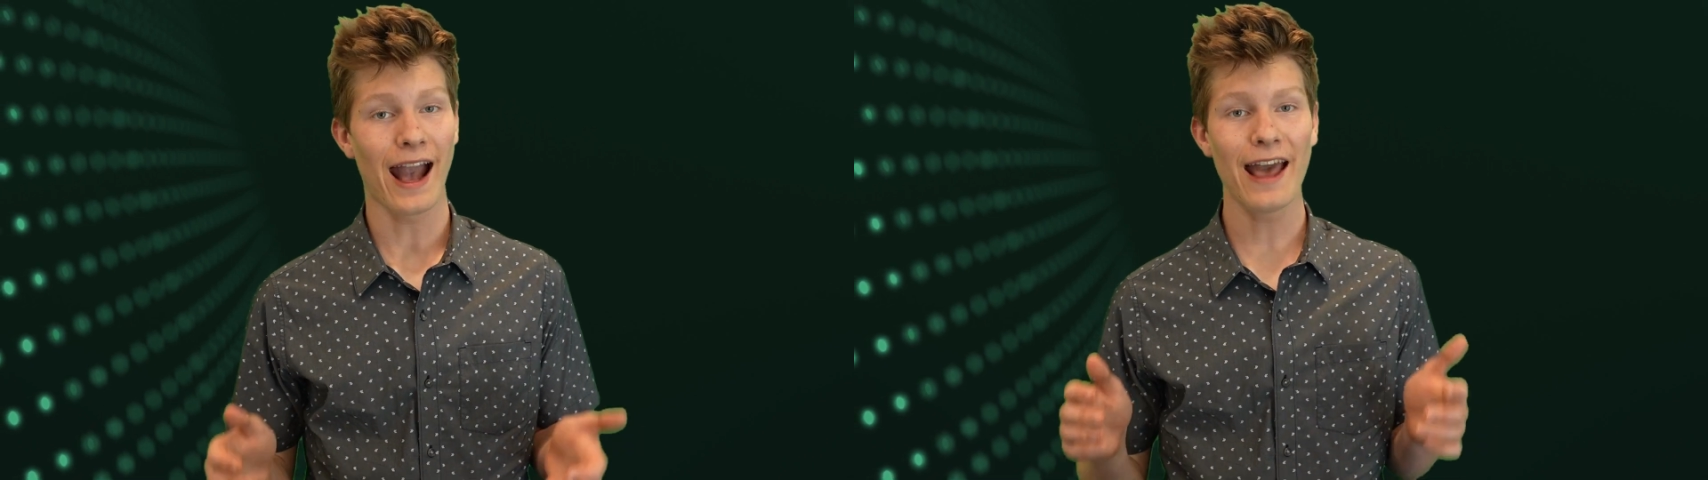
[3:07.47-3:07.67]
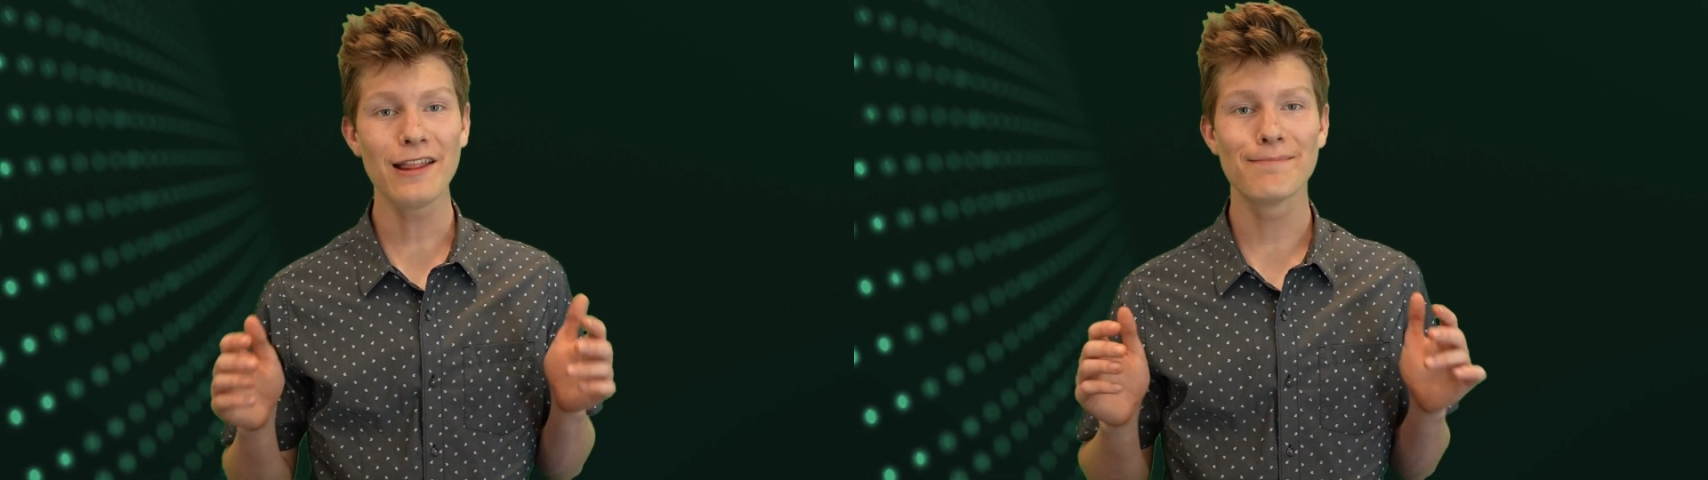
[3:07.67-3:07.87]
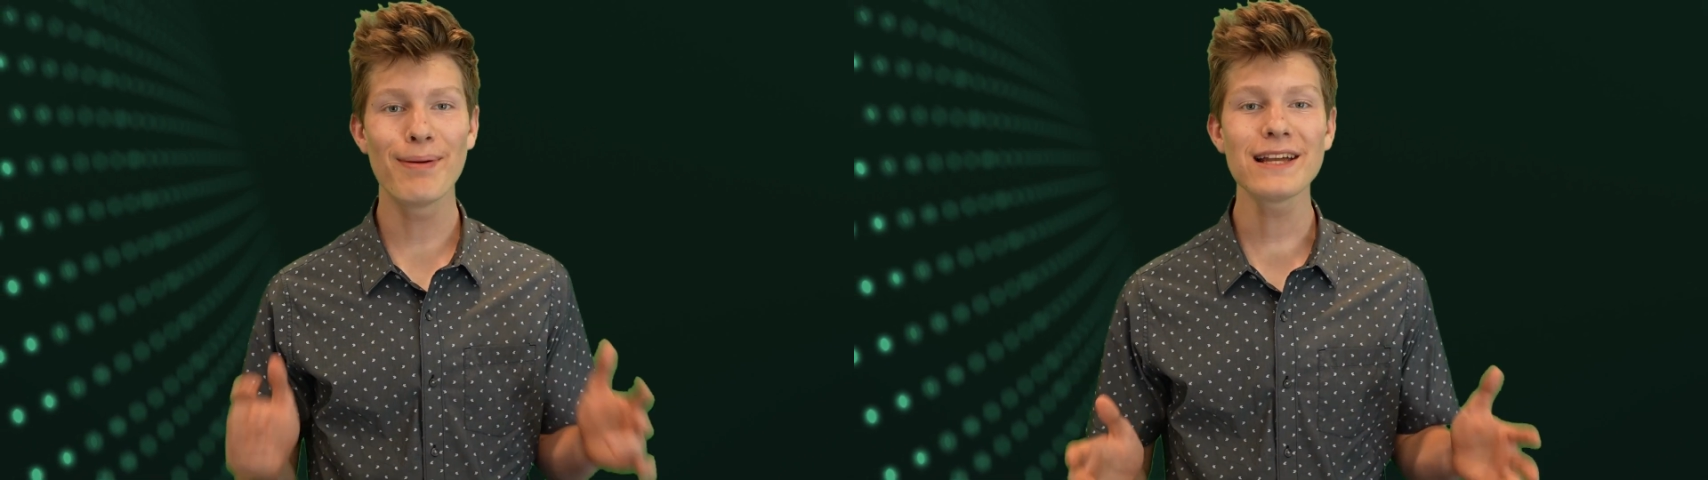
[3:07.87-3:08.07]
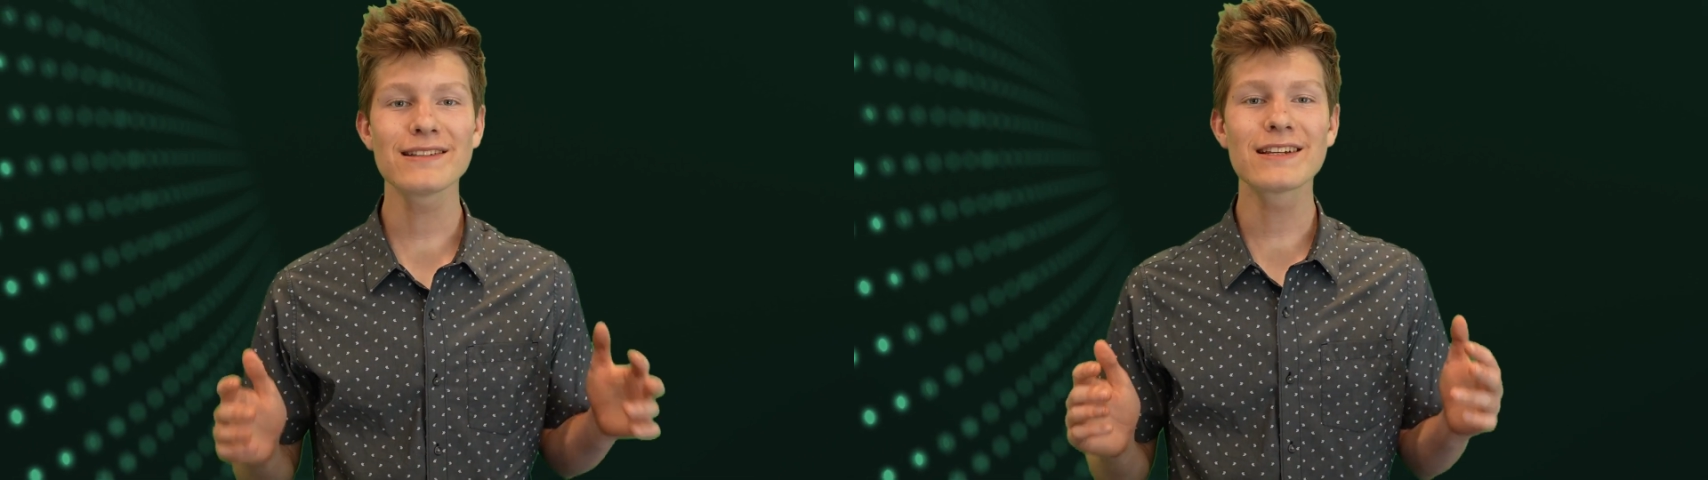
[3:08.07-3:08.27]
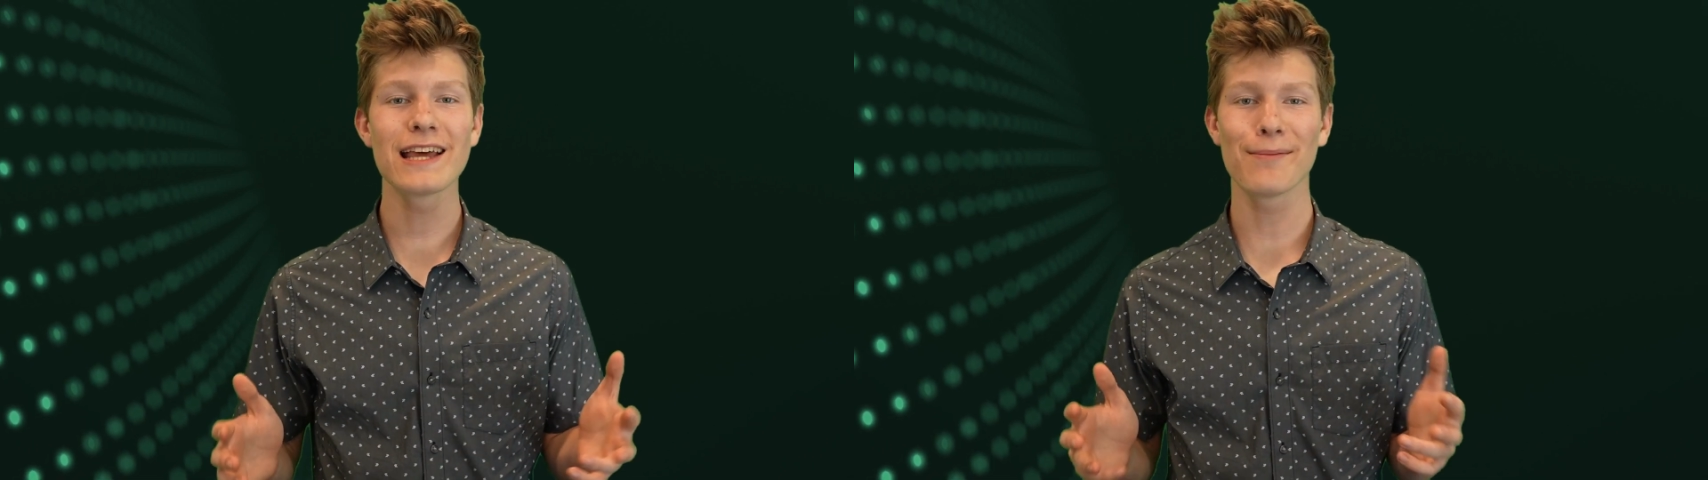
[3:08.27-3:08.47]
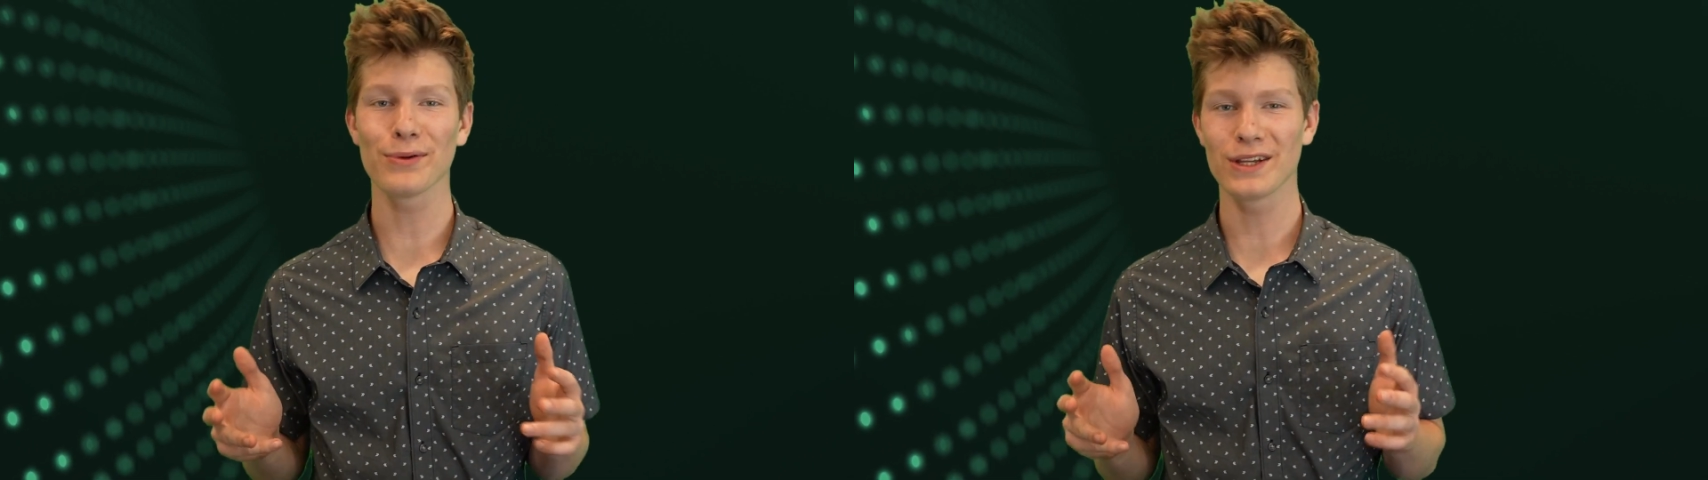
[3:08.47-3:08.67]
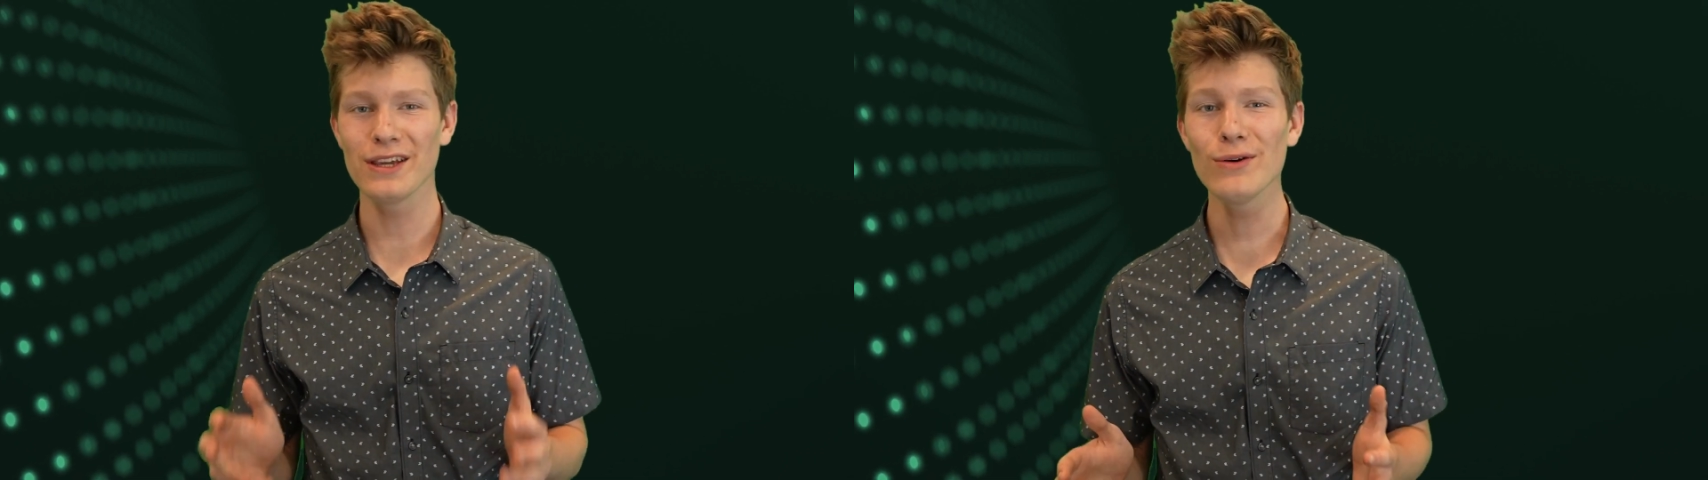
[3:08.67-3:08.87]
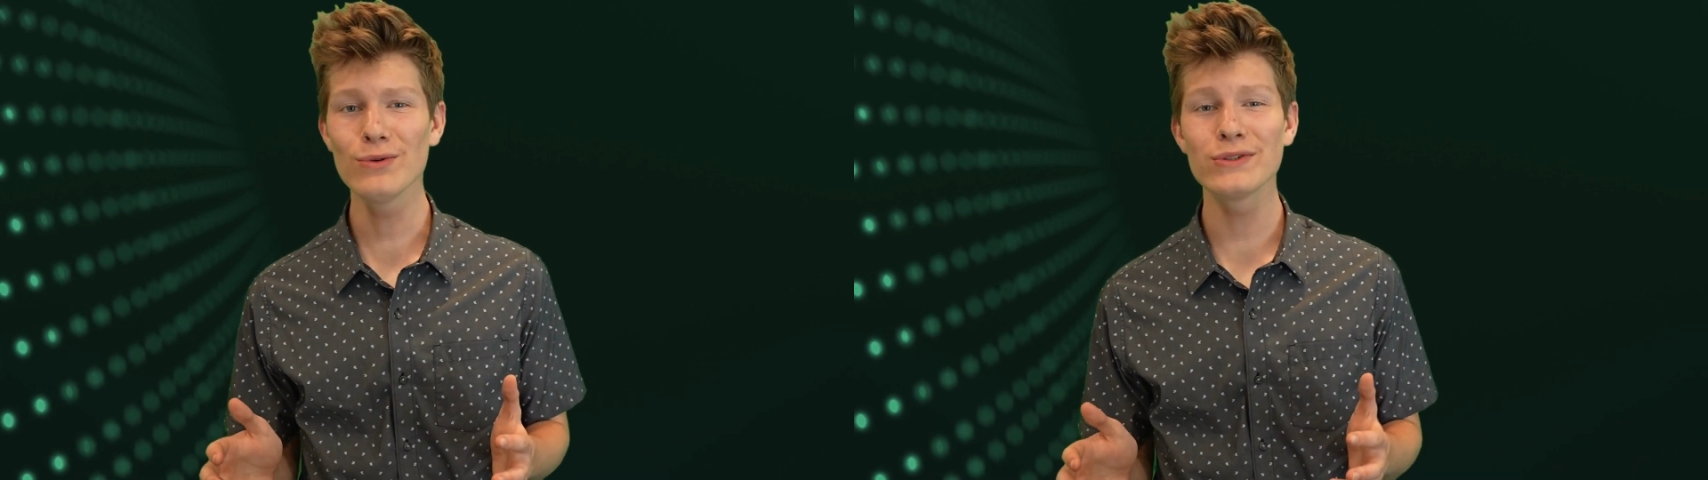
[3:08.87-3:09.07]
And the best example to
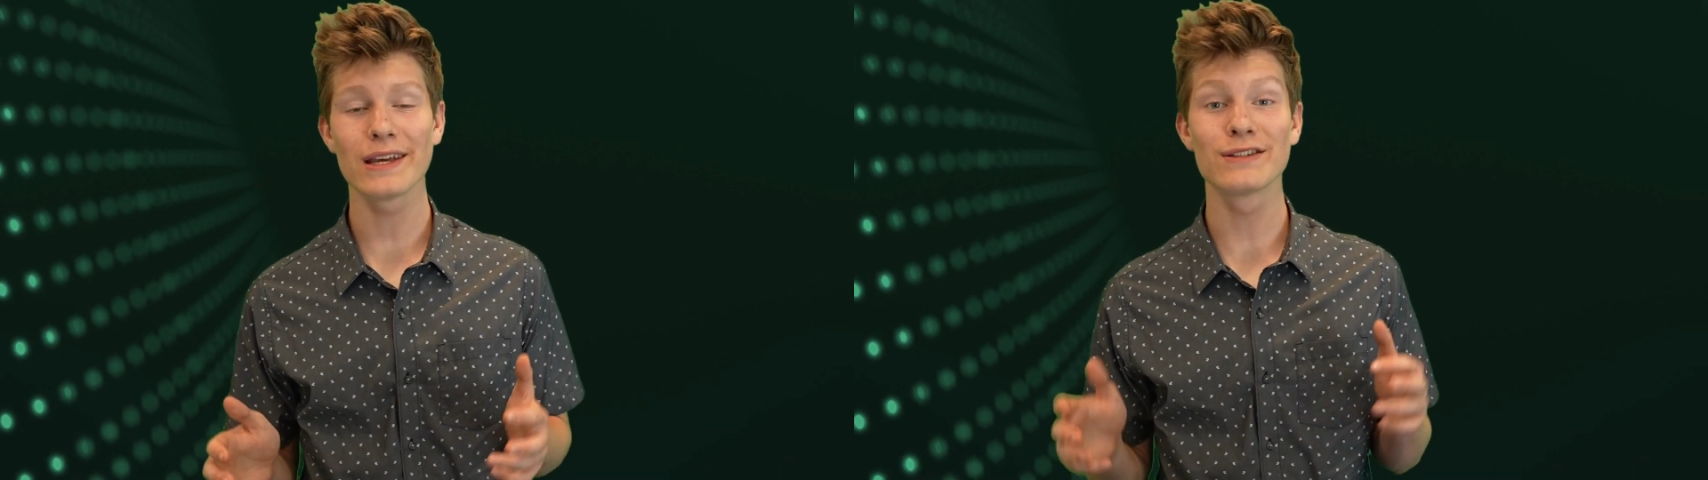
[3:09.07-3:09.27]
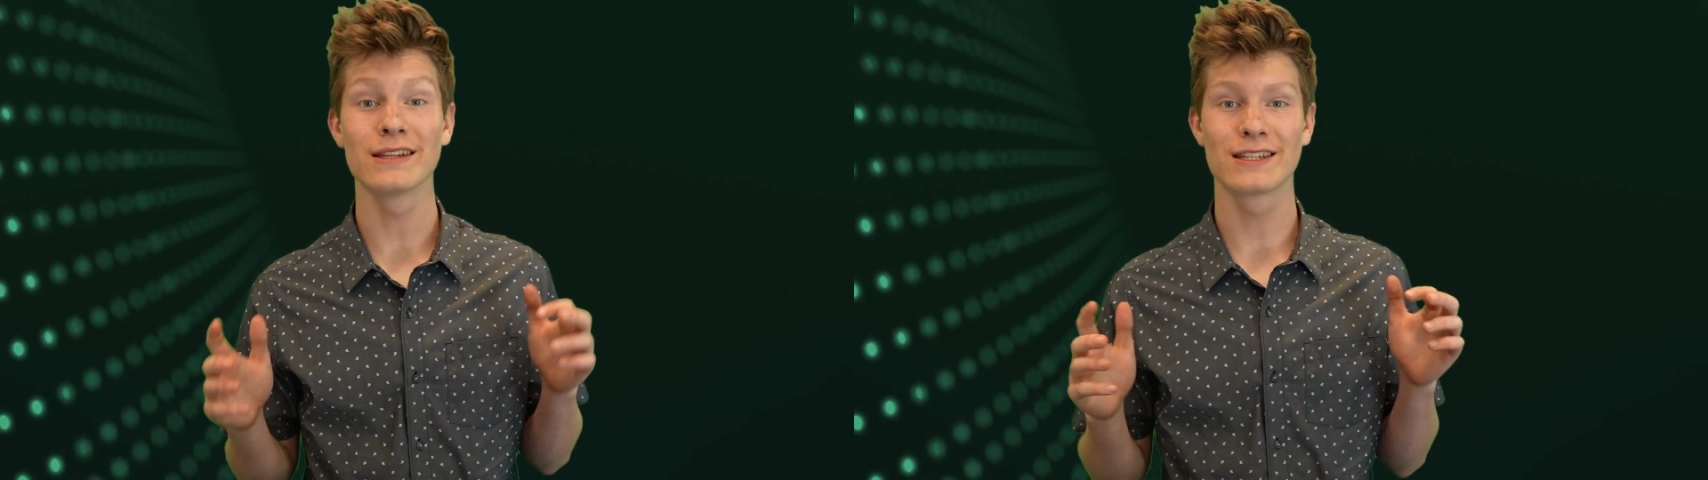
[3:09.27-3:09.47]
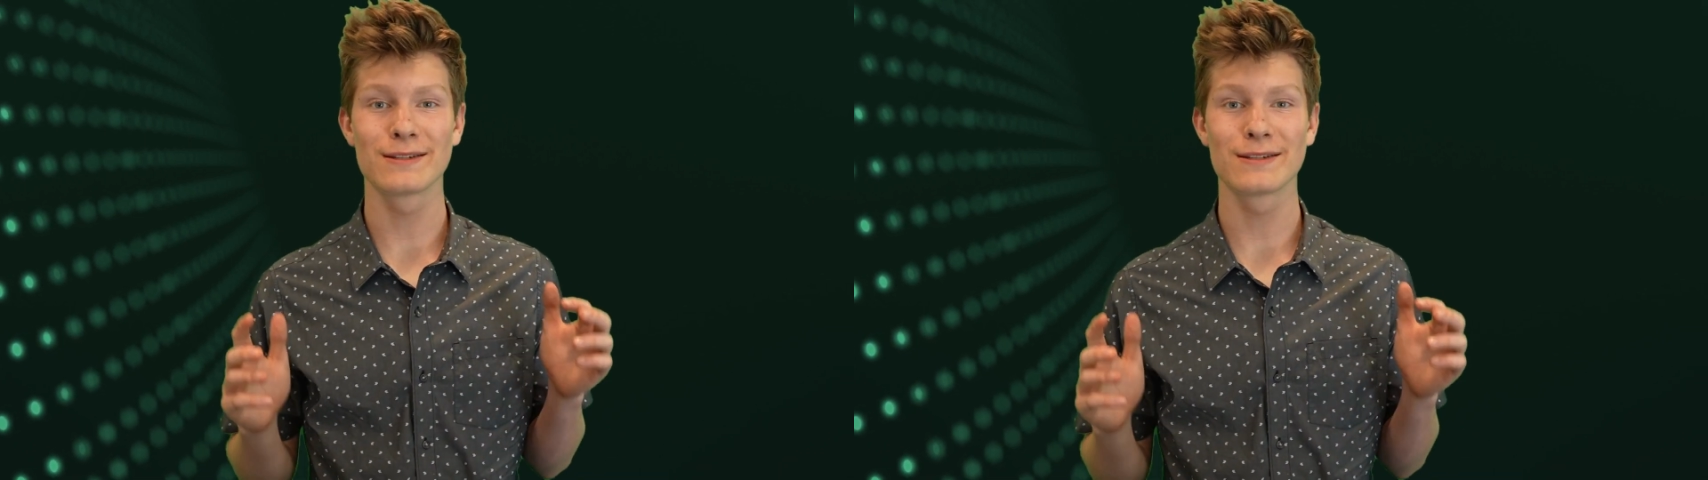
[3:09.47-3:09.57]
use is in